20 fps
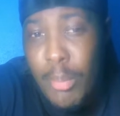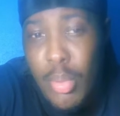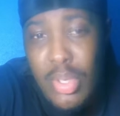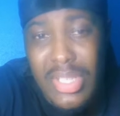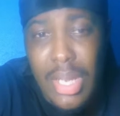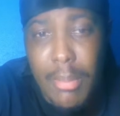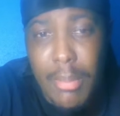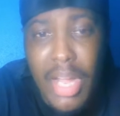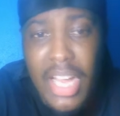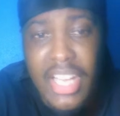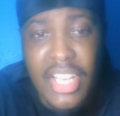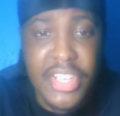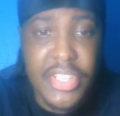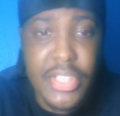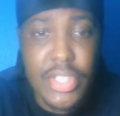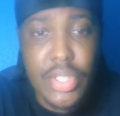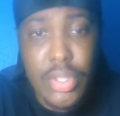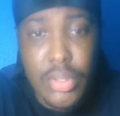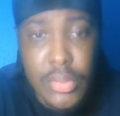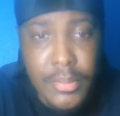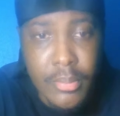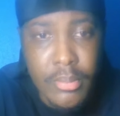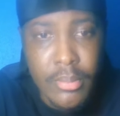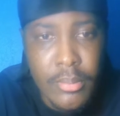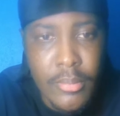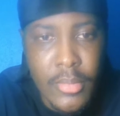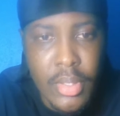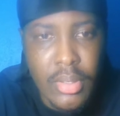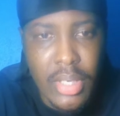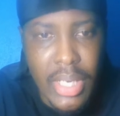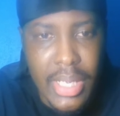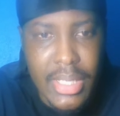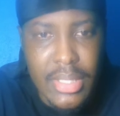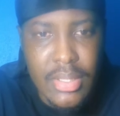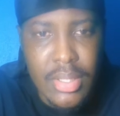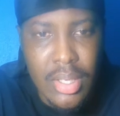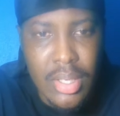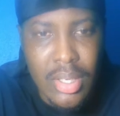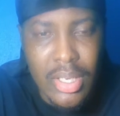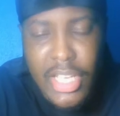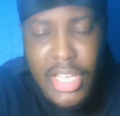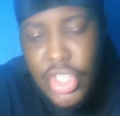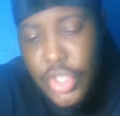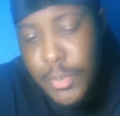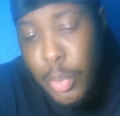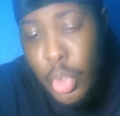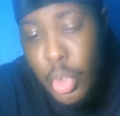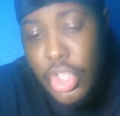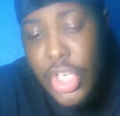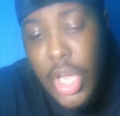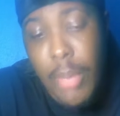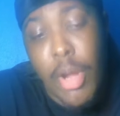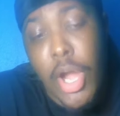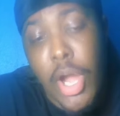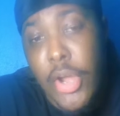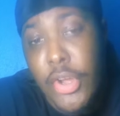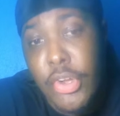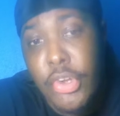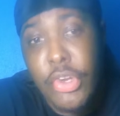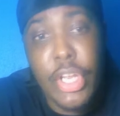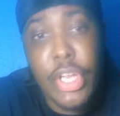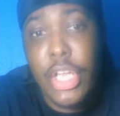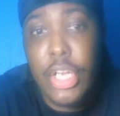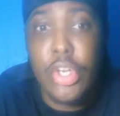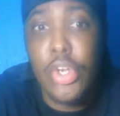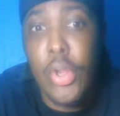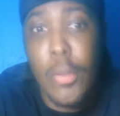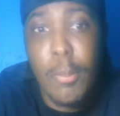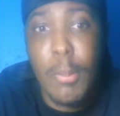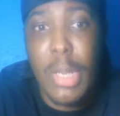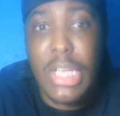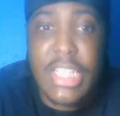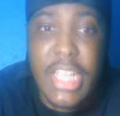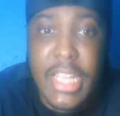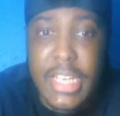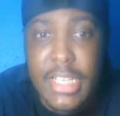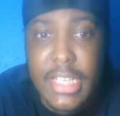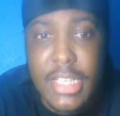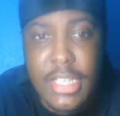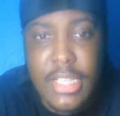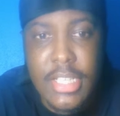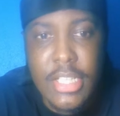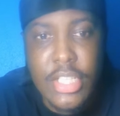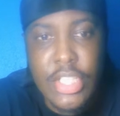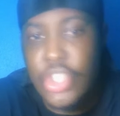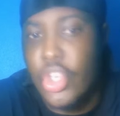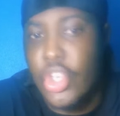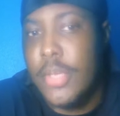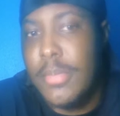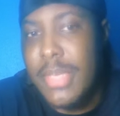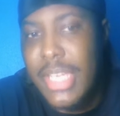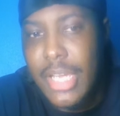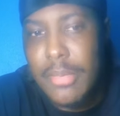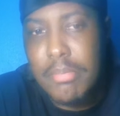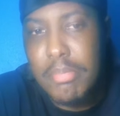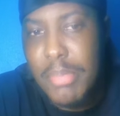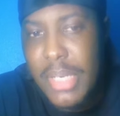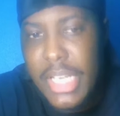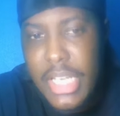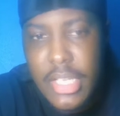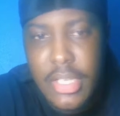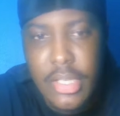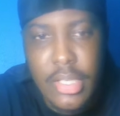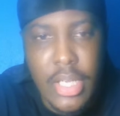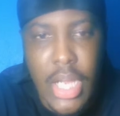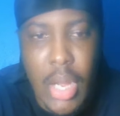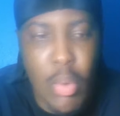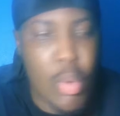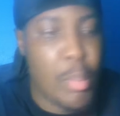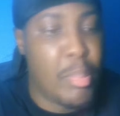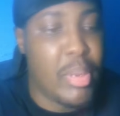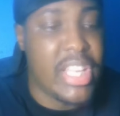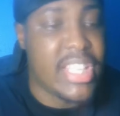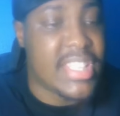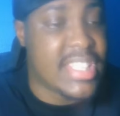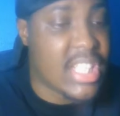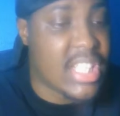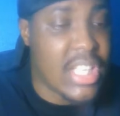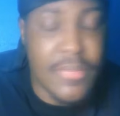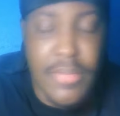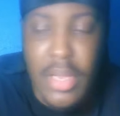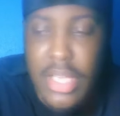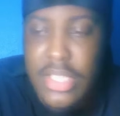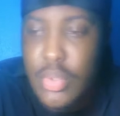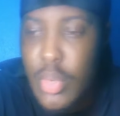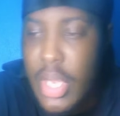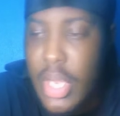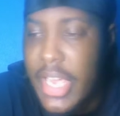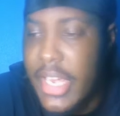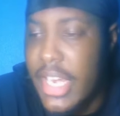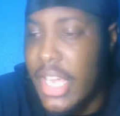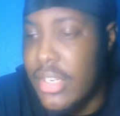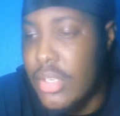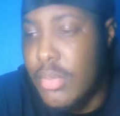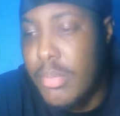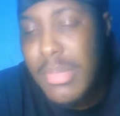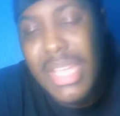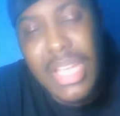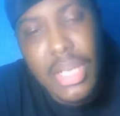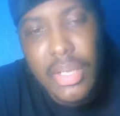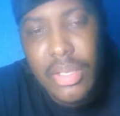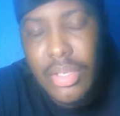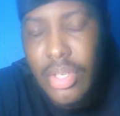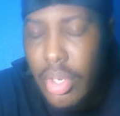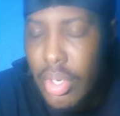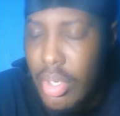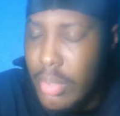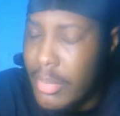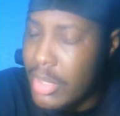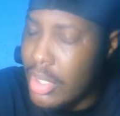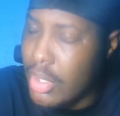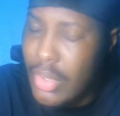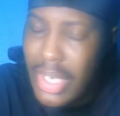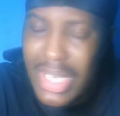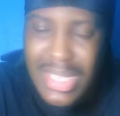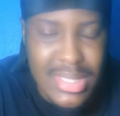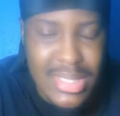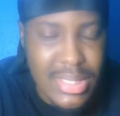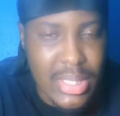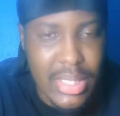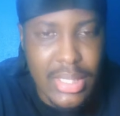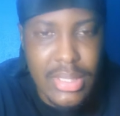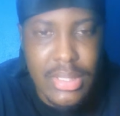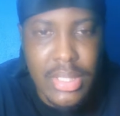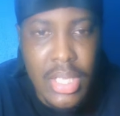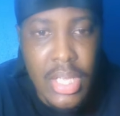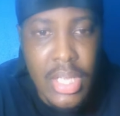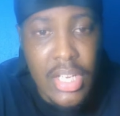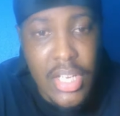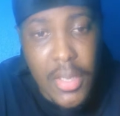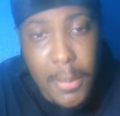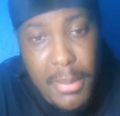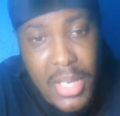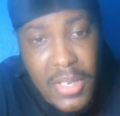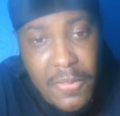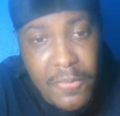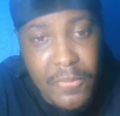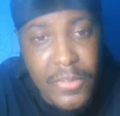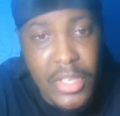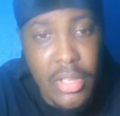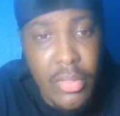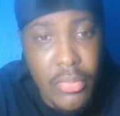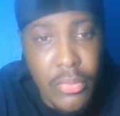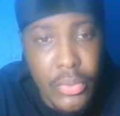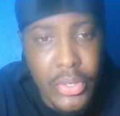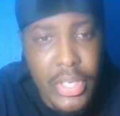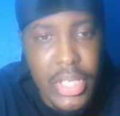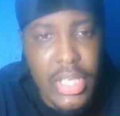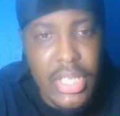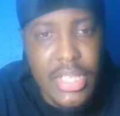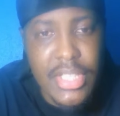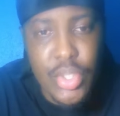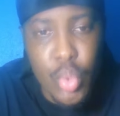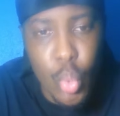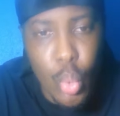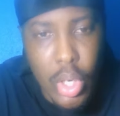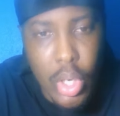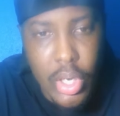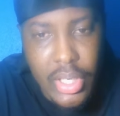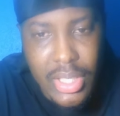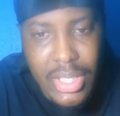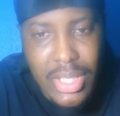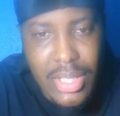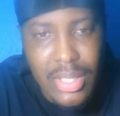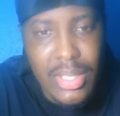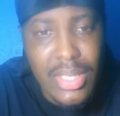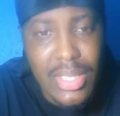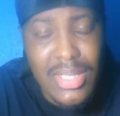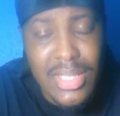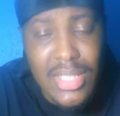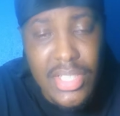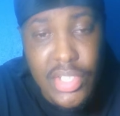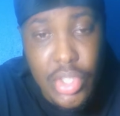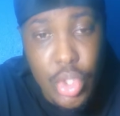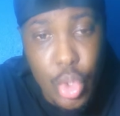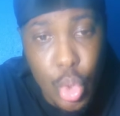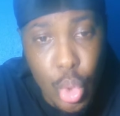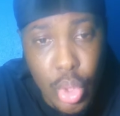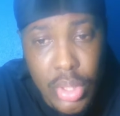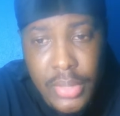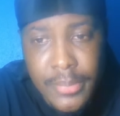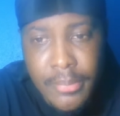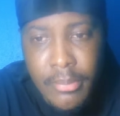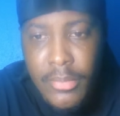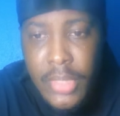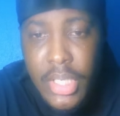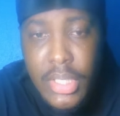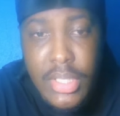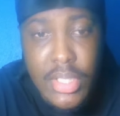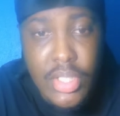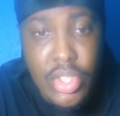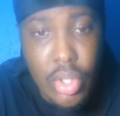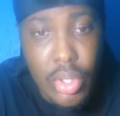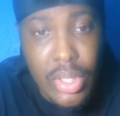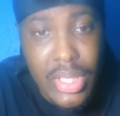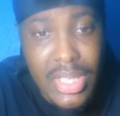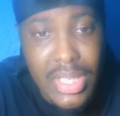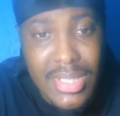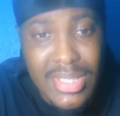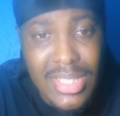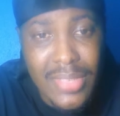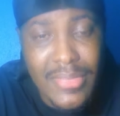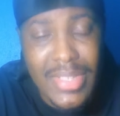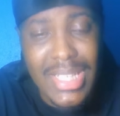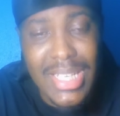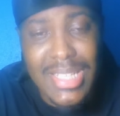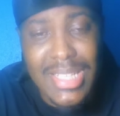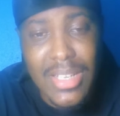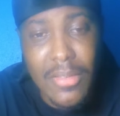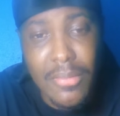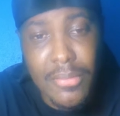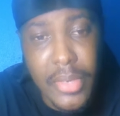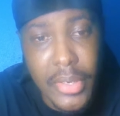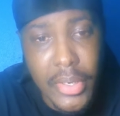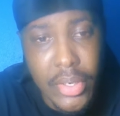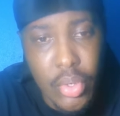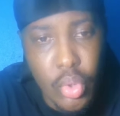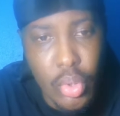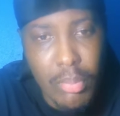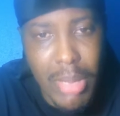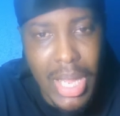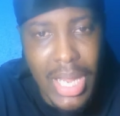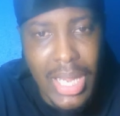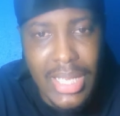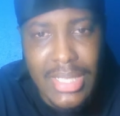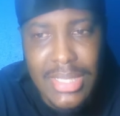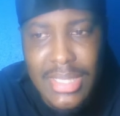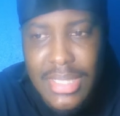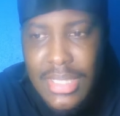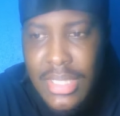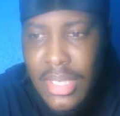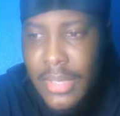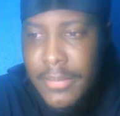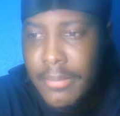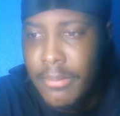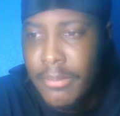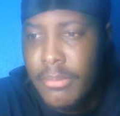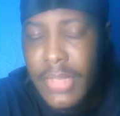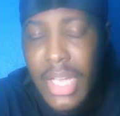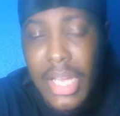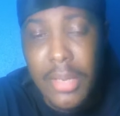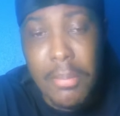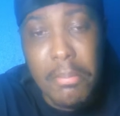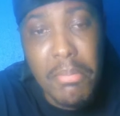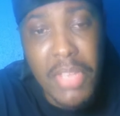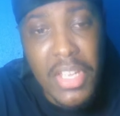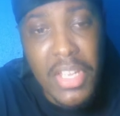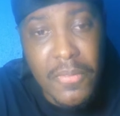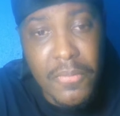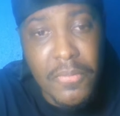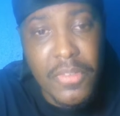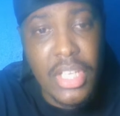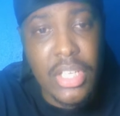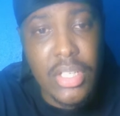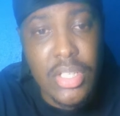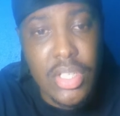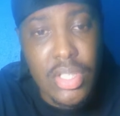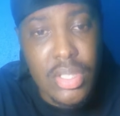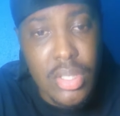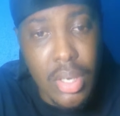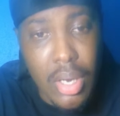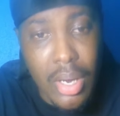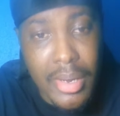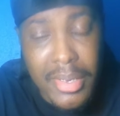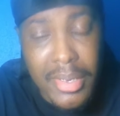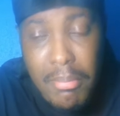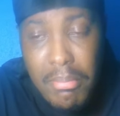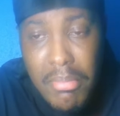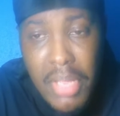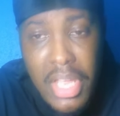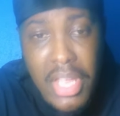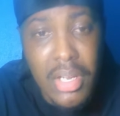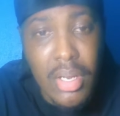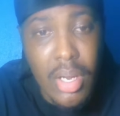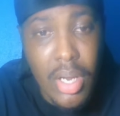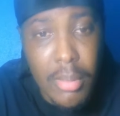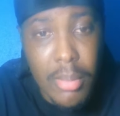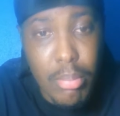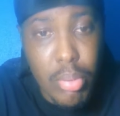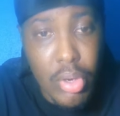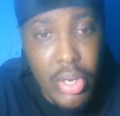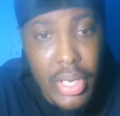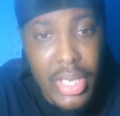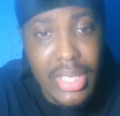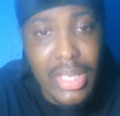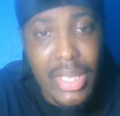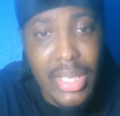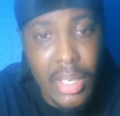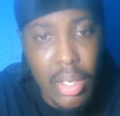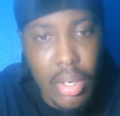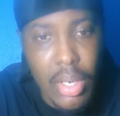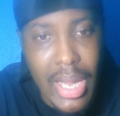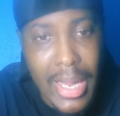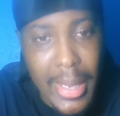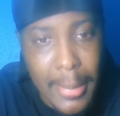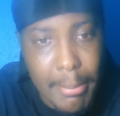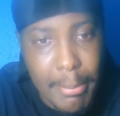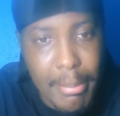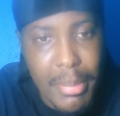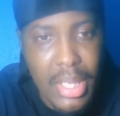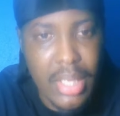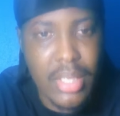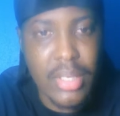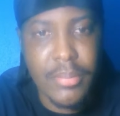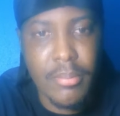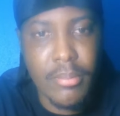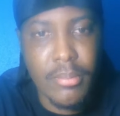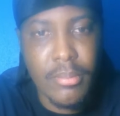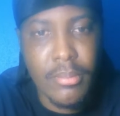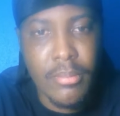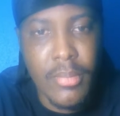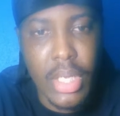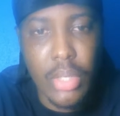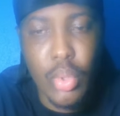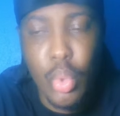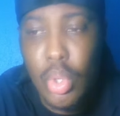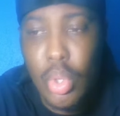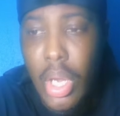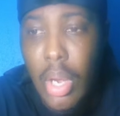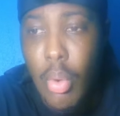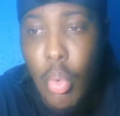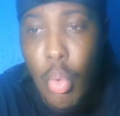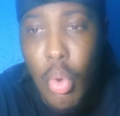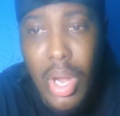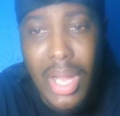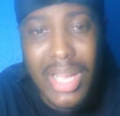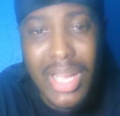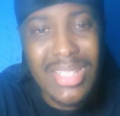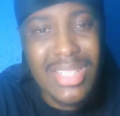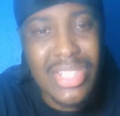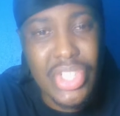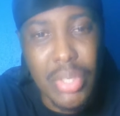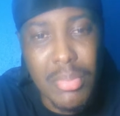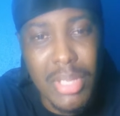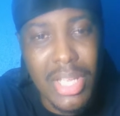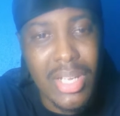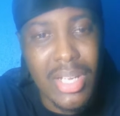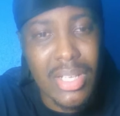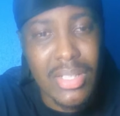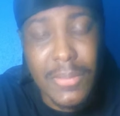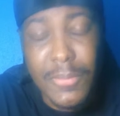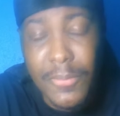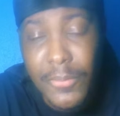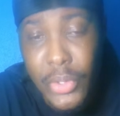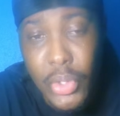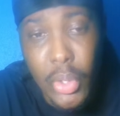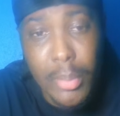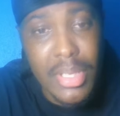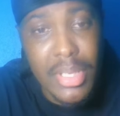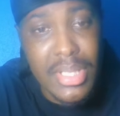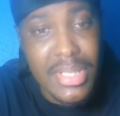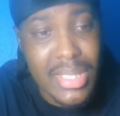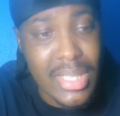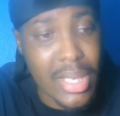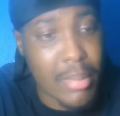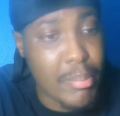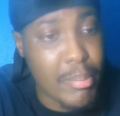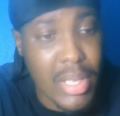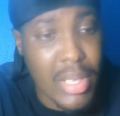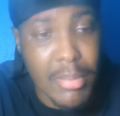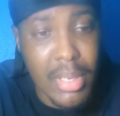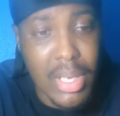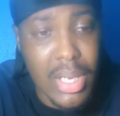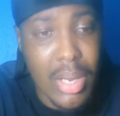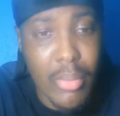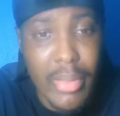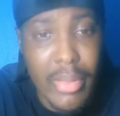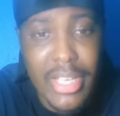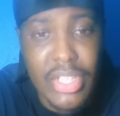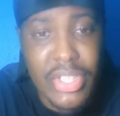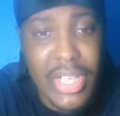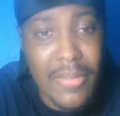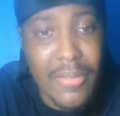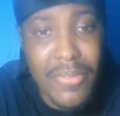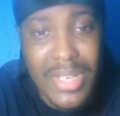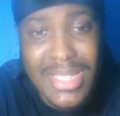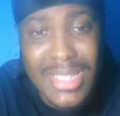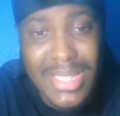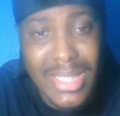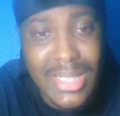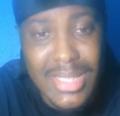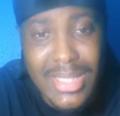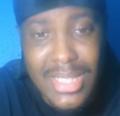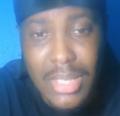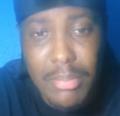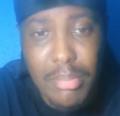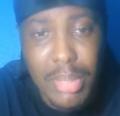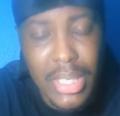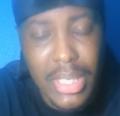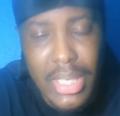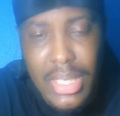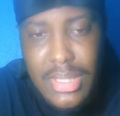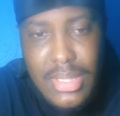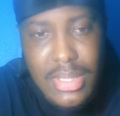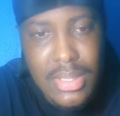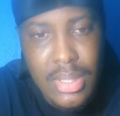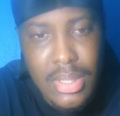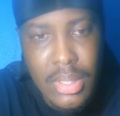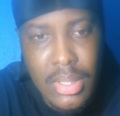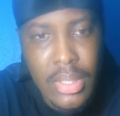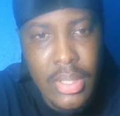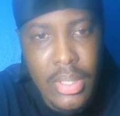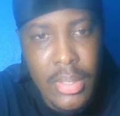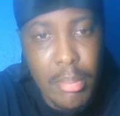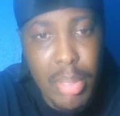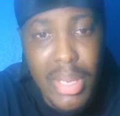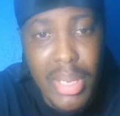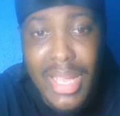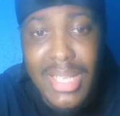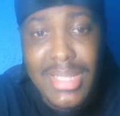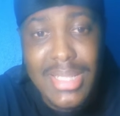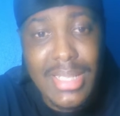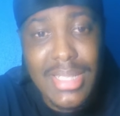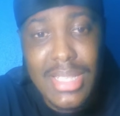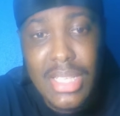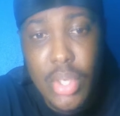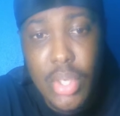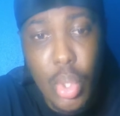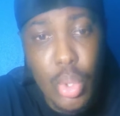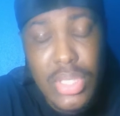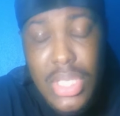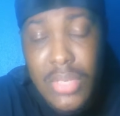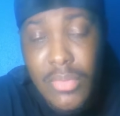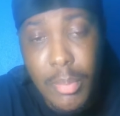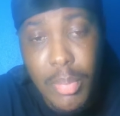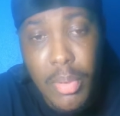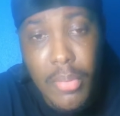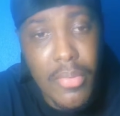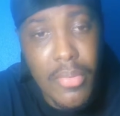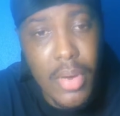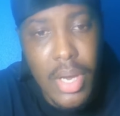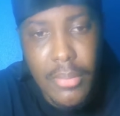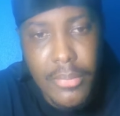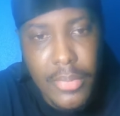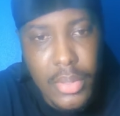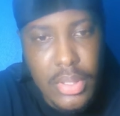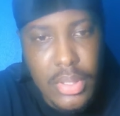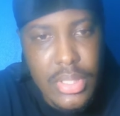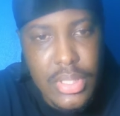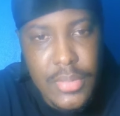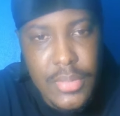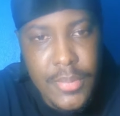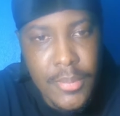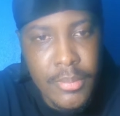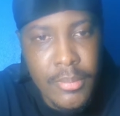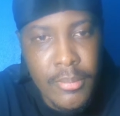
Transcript: put a man here. So right? Let's put Damar Green at the number 10 so he can play. I will play safe as wide and be no, I don't want to see that. The midfield three is working, it is good, it is cohesive, it has a very good balance, and midfields are the make or break in a campaign. I do not want Jamaica to pick up this campaign because we are trying to facilitate players that he don't even perform for us.